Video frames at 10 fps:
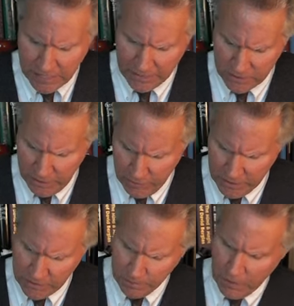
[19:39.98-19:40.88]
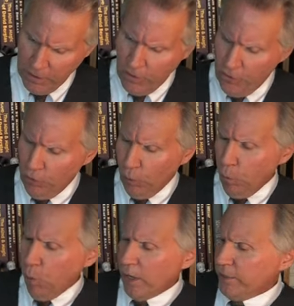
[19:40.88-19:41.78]
Yes, here it is. The
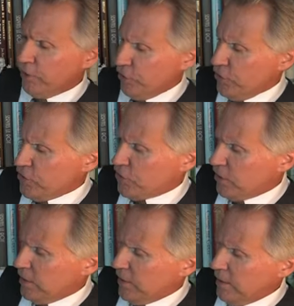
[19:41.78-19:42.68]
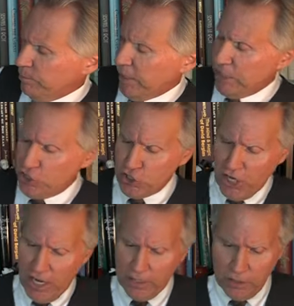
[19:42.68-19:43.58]
Wonders by
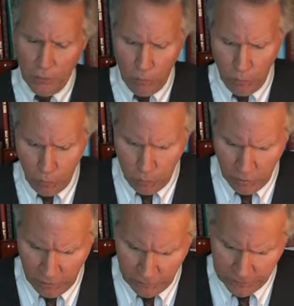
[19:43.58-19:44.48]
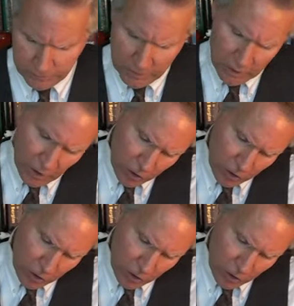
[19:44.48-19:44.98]
John Woolf.